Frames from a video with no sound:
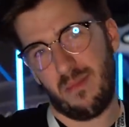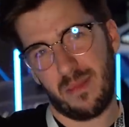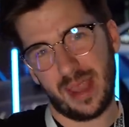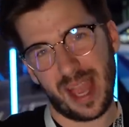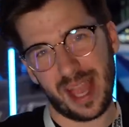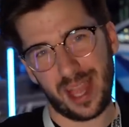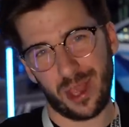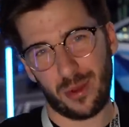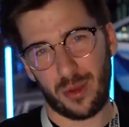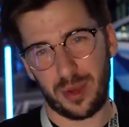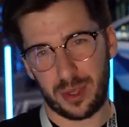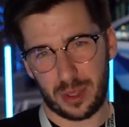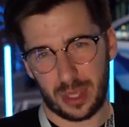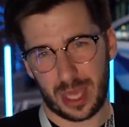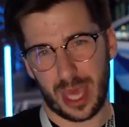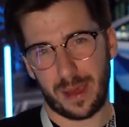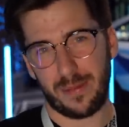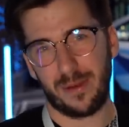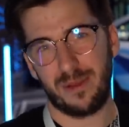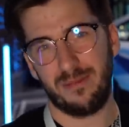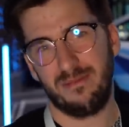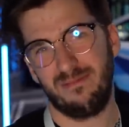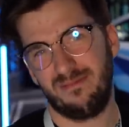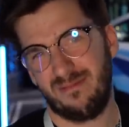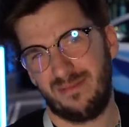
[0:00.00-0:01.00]
technical issues
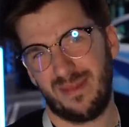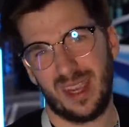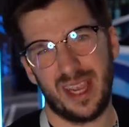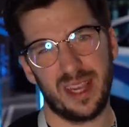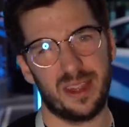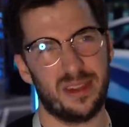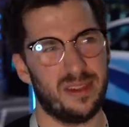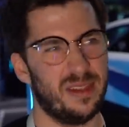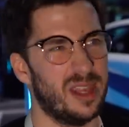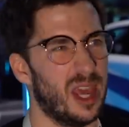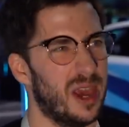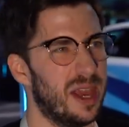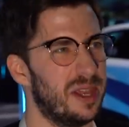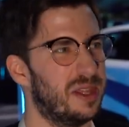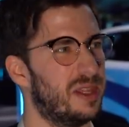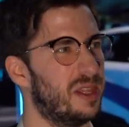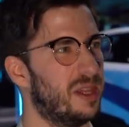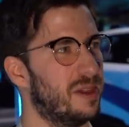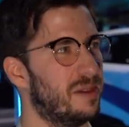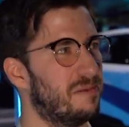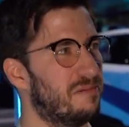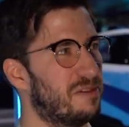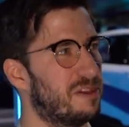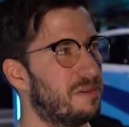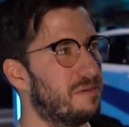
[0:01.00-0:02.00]
happen. It's, you know, it's
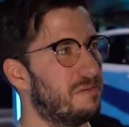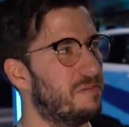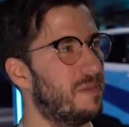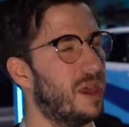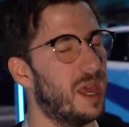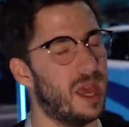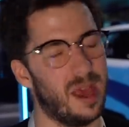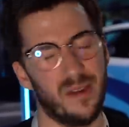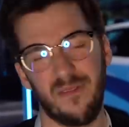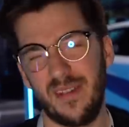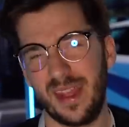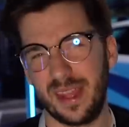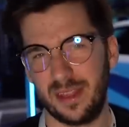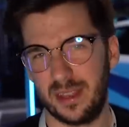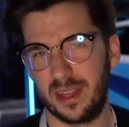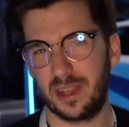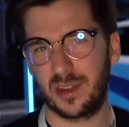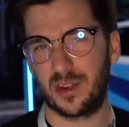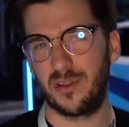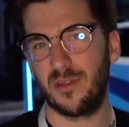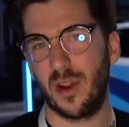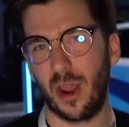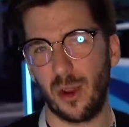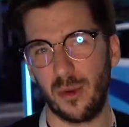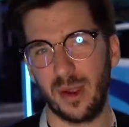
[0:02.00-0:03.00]
an event
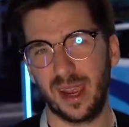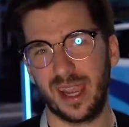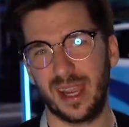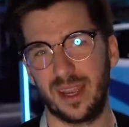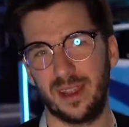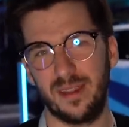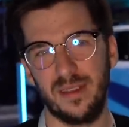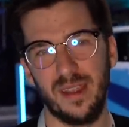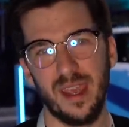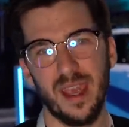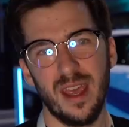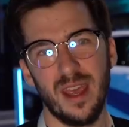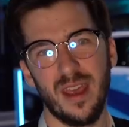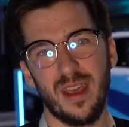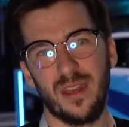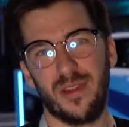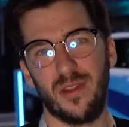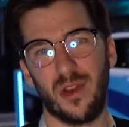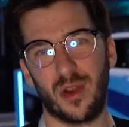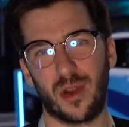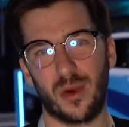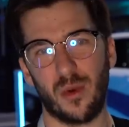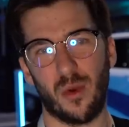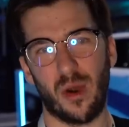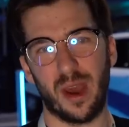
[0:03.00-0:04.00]
that's growing and
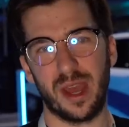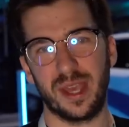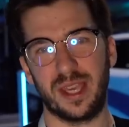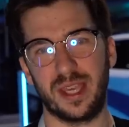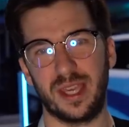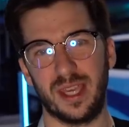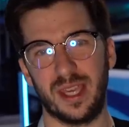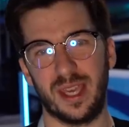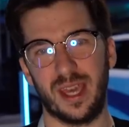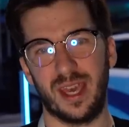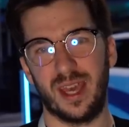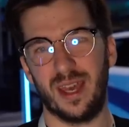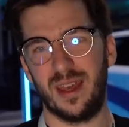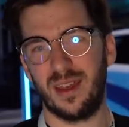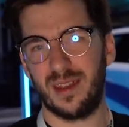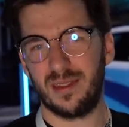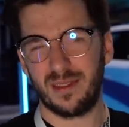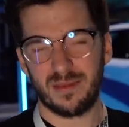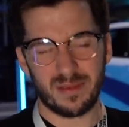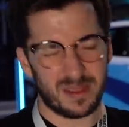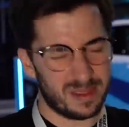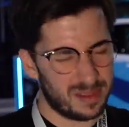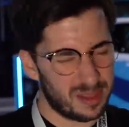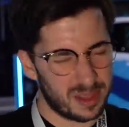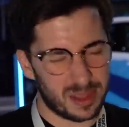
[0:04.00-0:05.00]
not quite, uh,
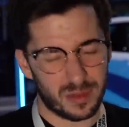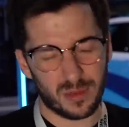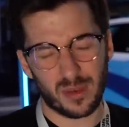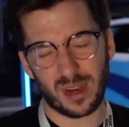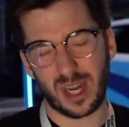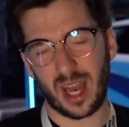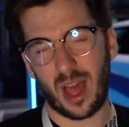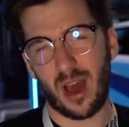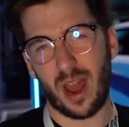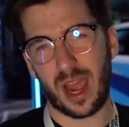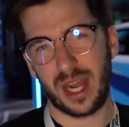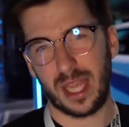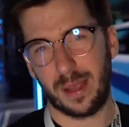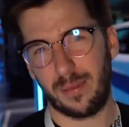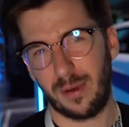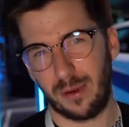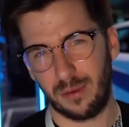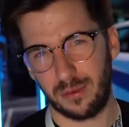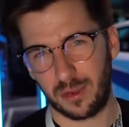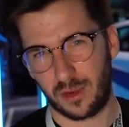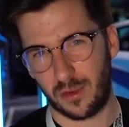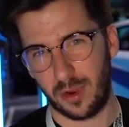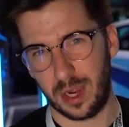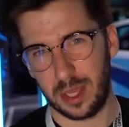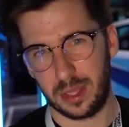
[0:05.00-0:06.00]
just trying to iron up
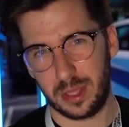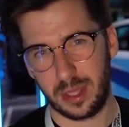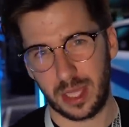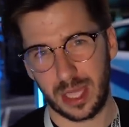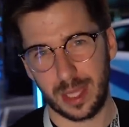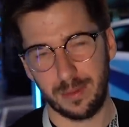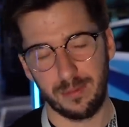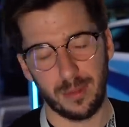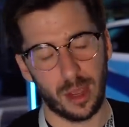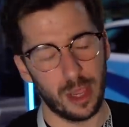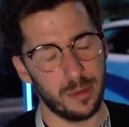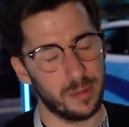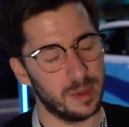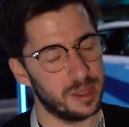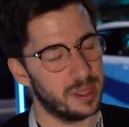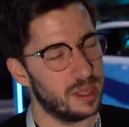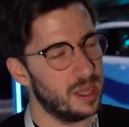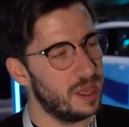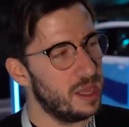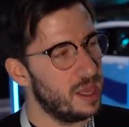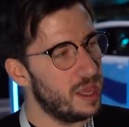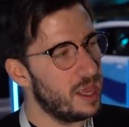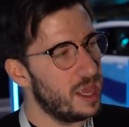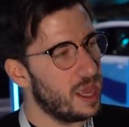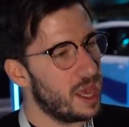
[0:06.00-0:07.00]
all the creases at the moment.
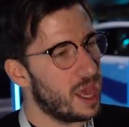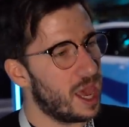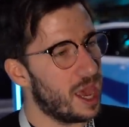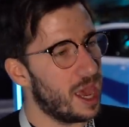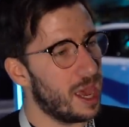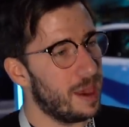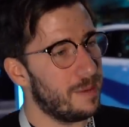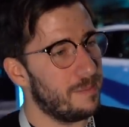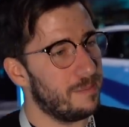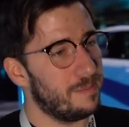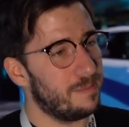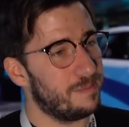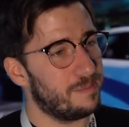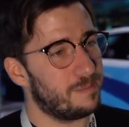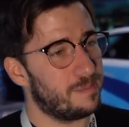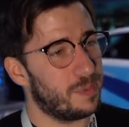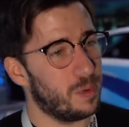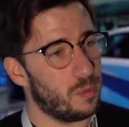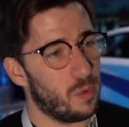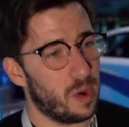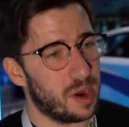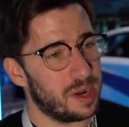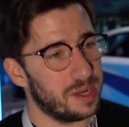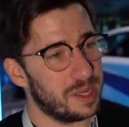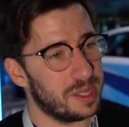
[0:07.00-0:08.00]
Um,
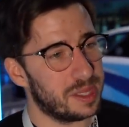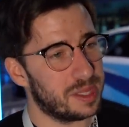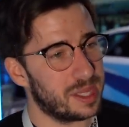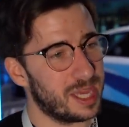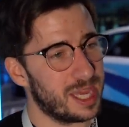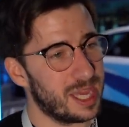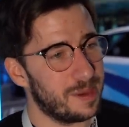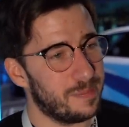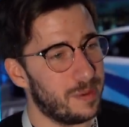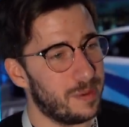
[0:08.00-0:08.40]
but what can I say